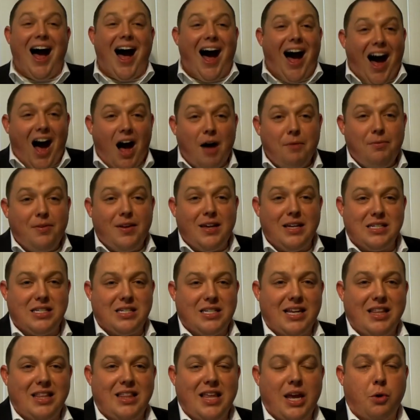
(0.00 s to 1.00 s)

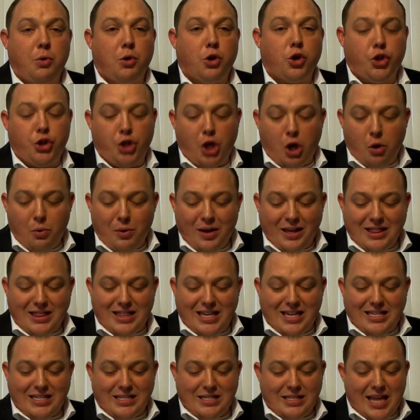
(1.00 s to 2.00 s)
Obviously, they were showing
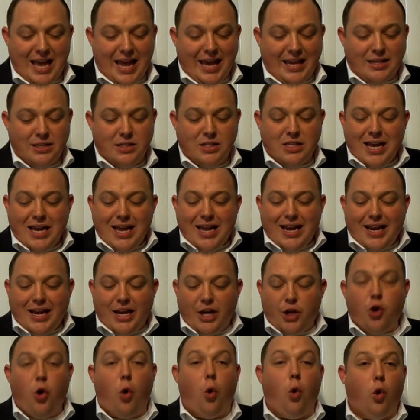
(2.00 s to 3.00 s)
these things
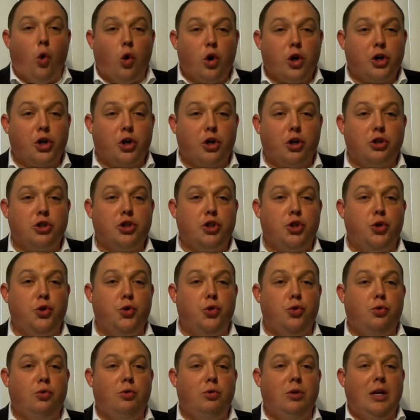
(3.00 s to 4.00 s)
in order
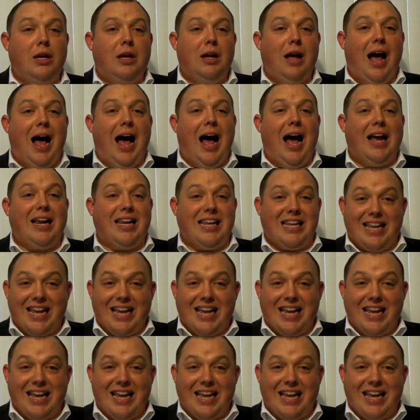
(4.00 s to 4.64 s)
to uh,